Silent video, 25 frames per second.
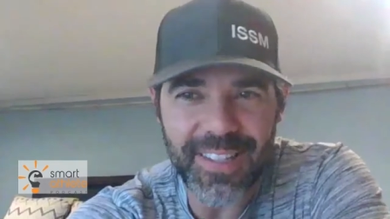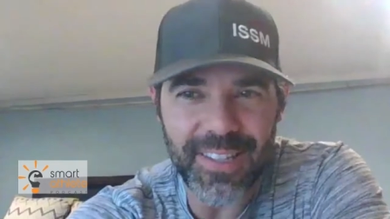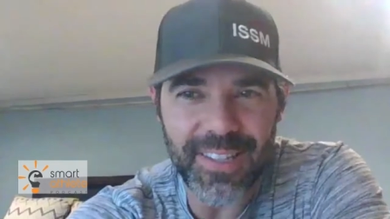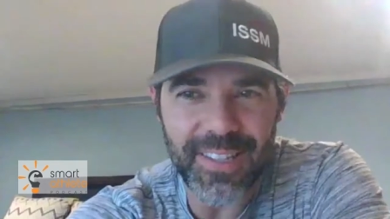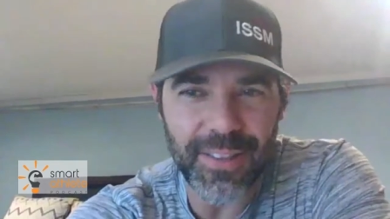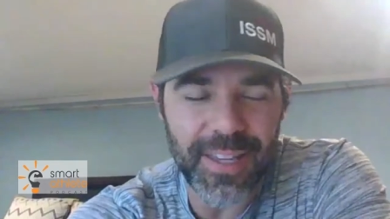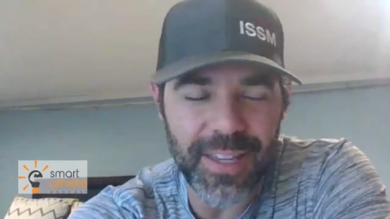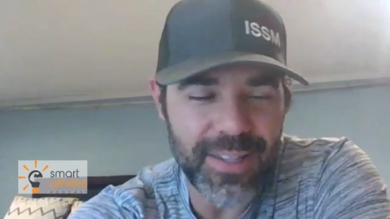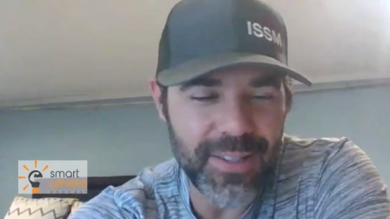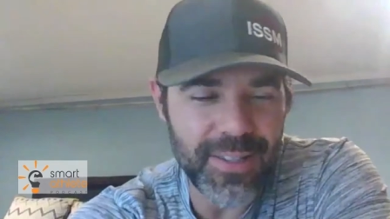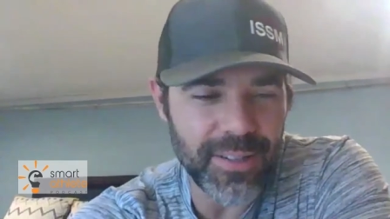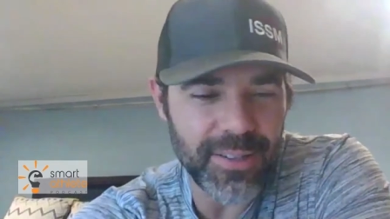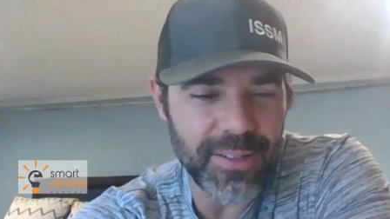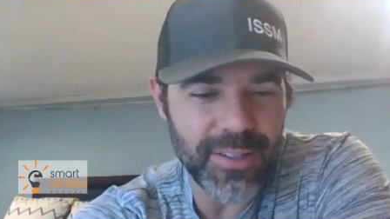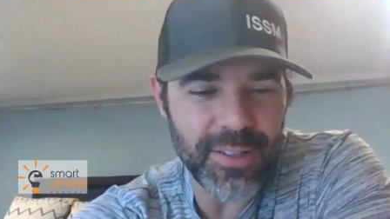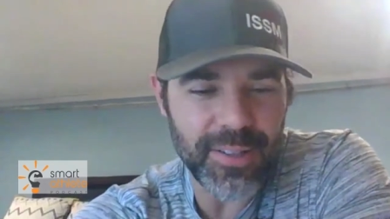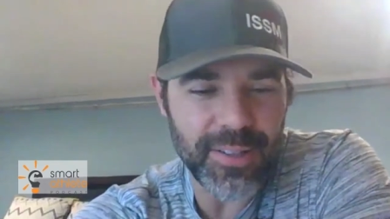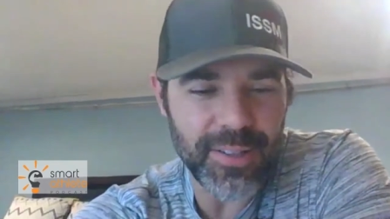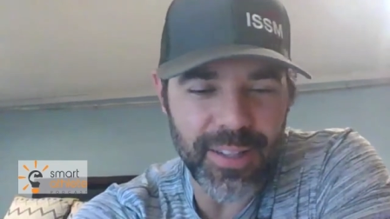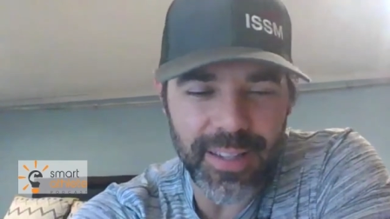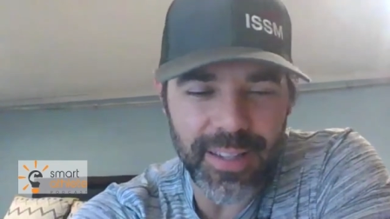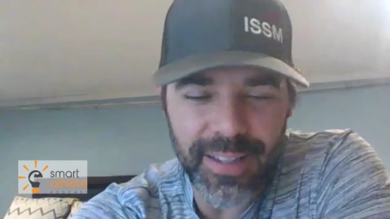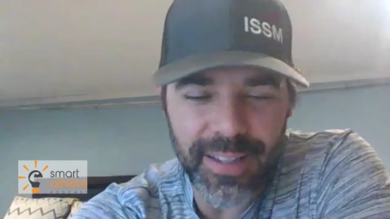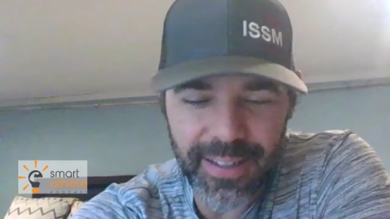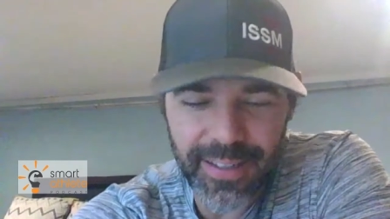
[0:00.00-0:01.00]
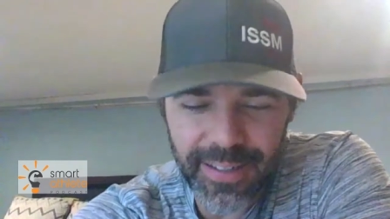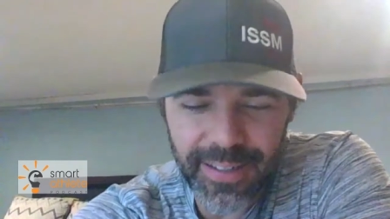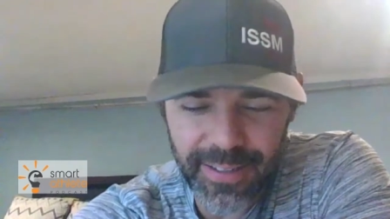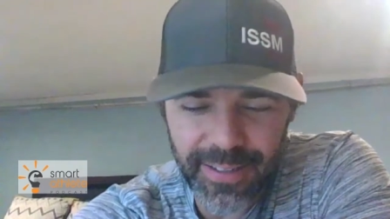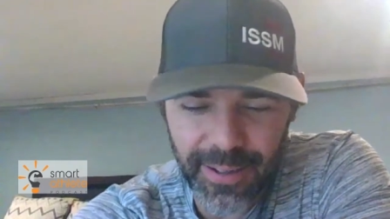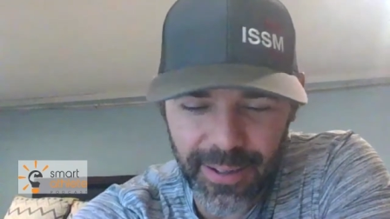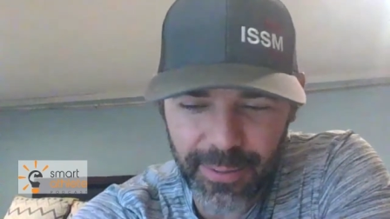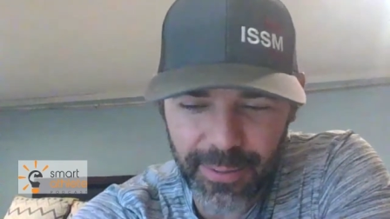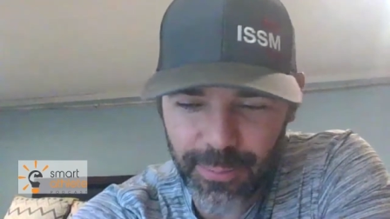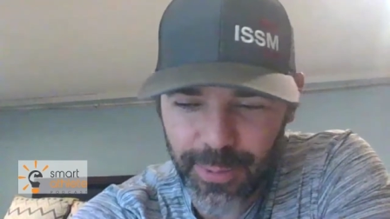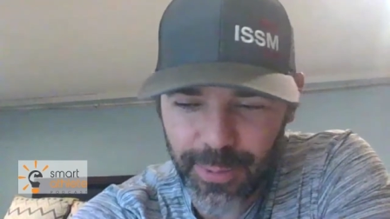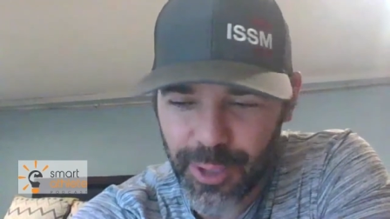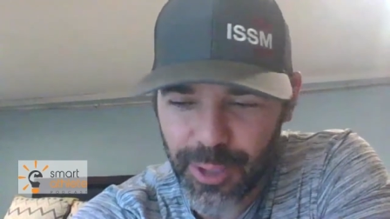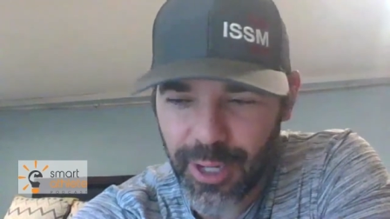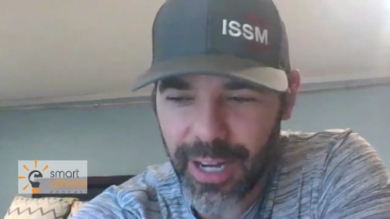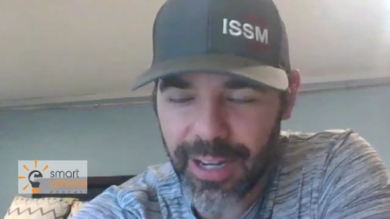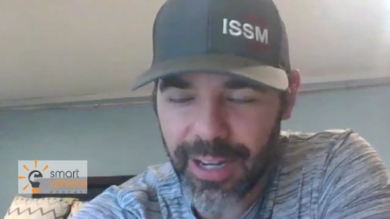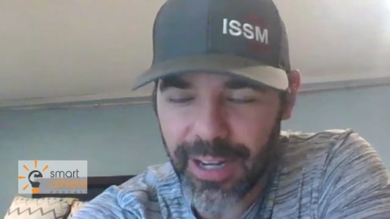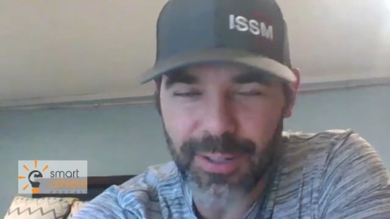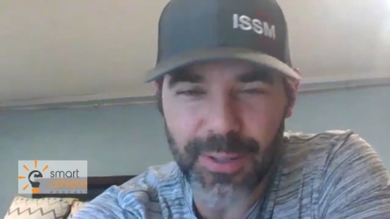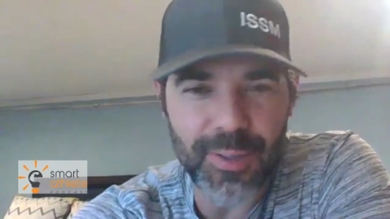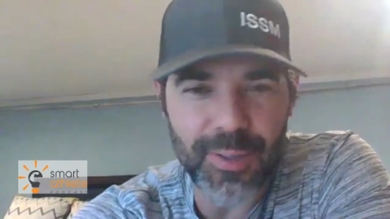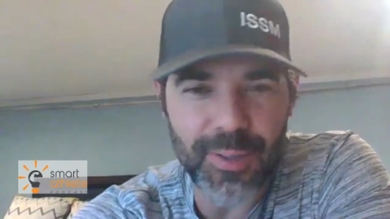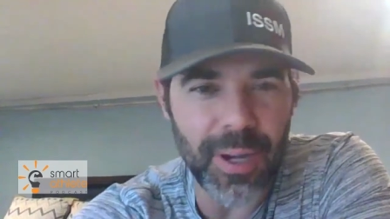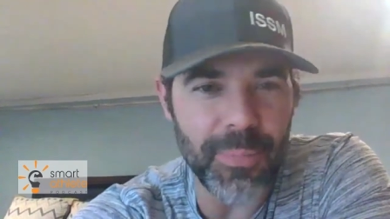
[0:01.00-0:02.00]
so these are uh, we try to
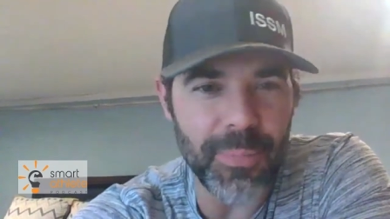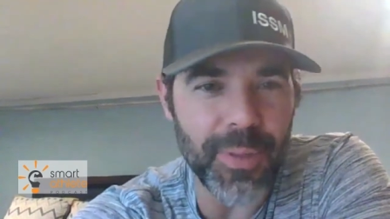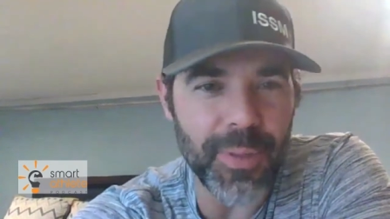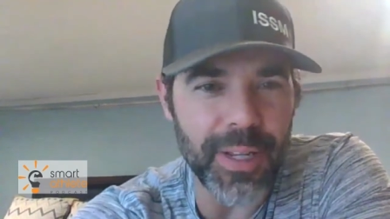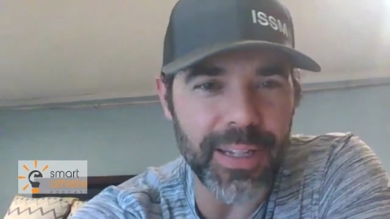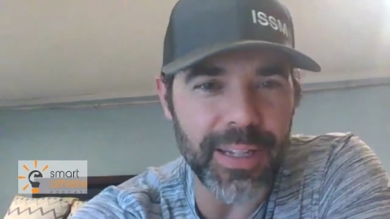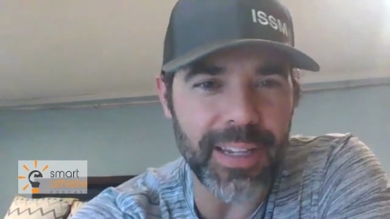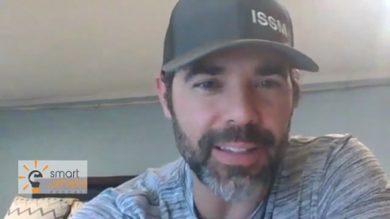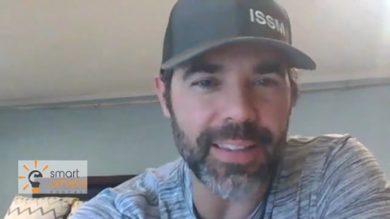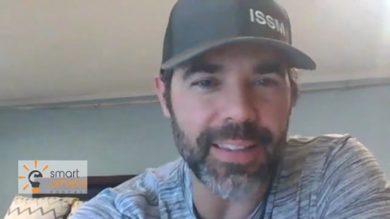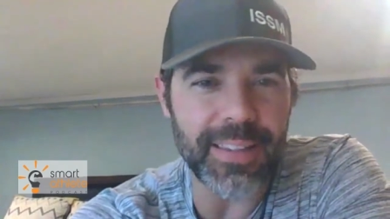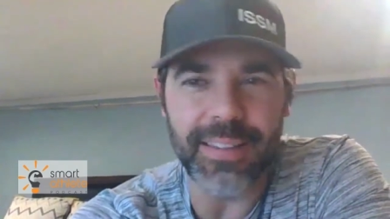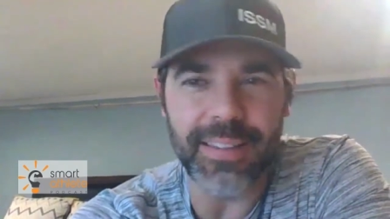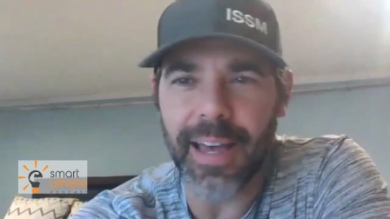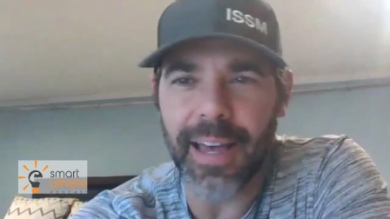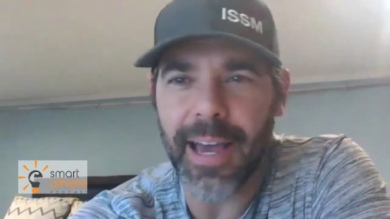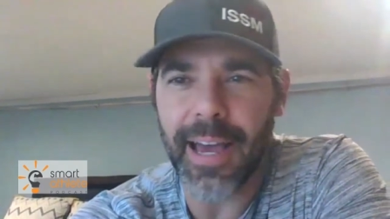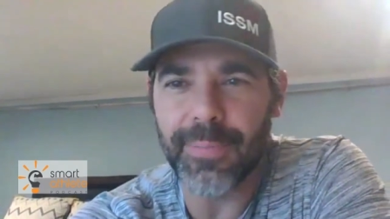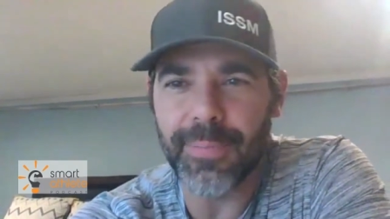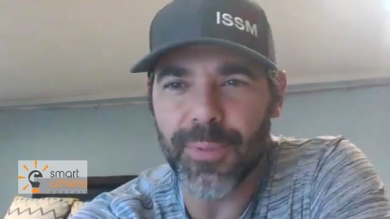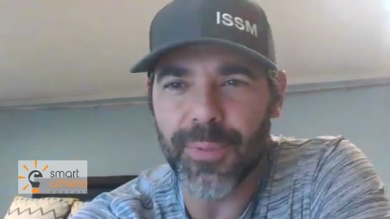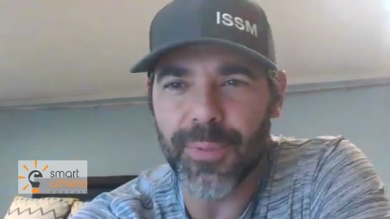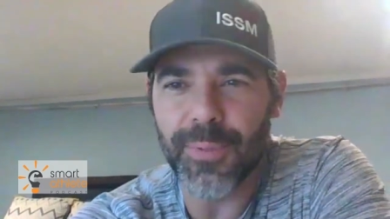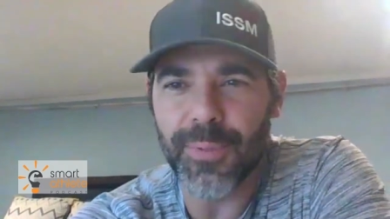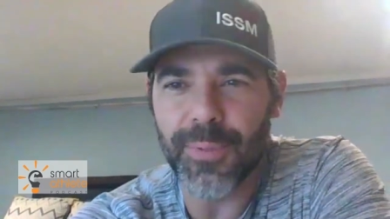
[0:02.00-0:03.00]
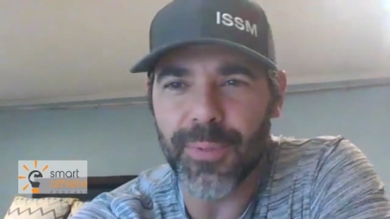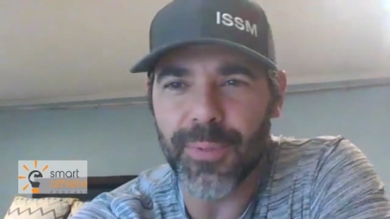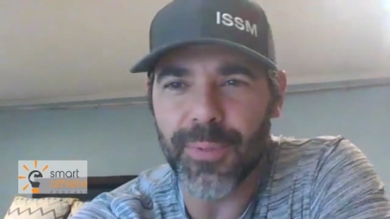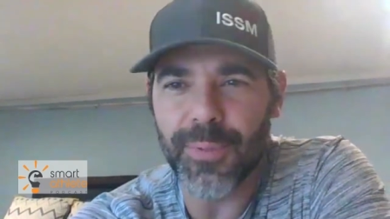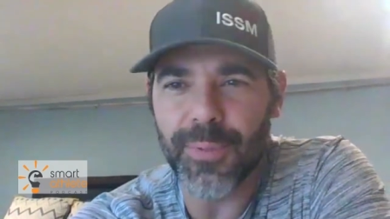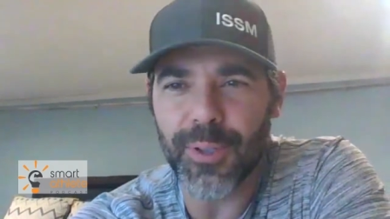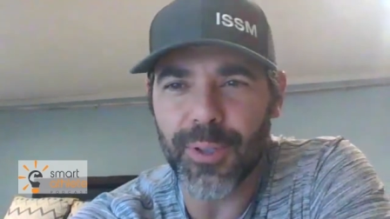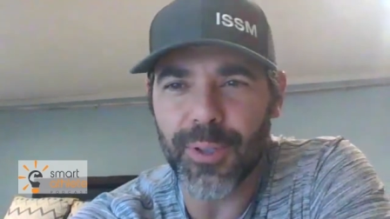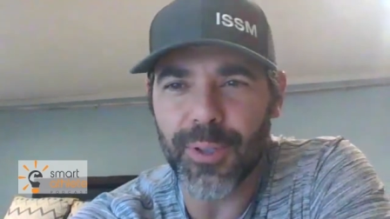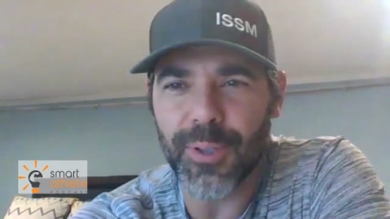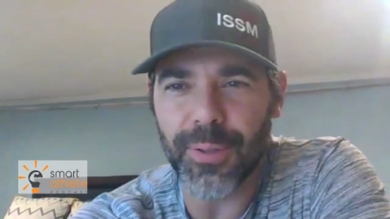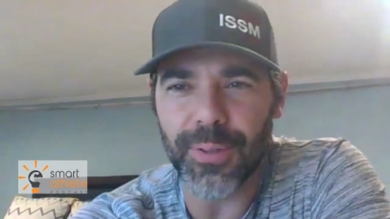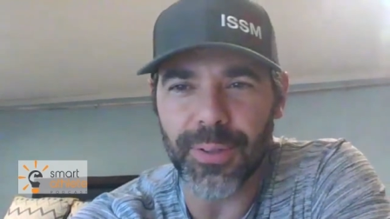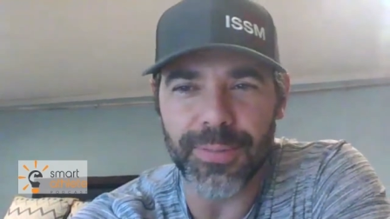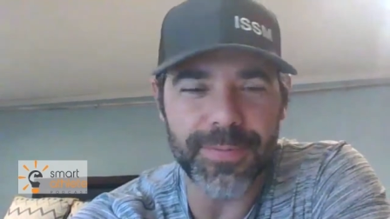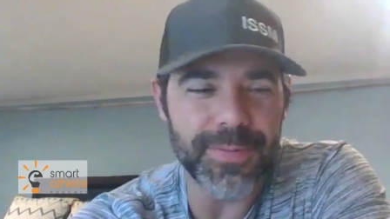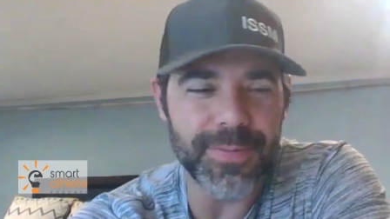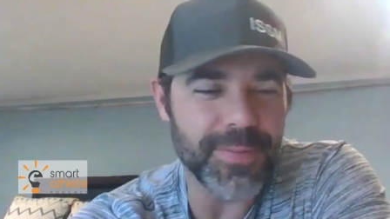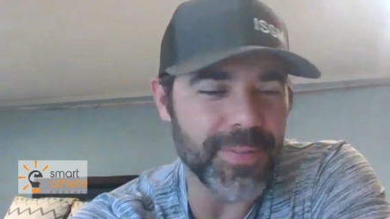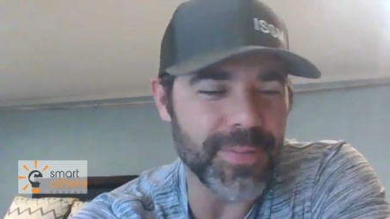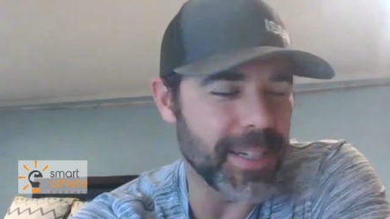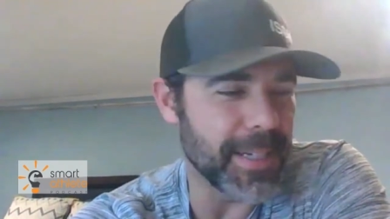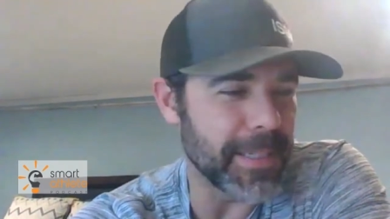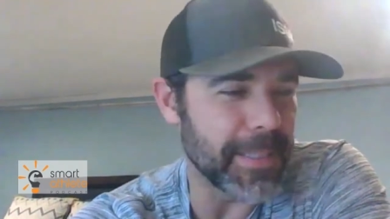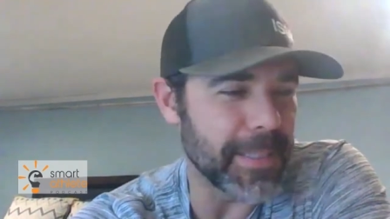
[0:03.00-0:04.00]
do something to get the labs uh,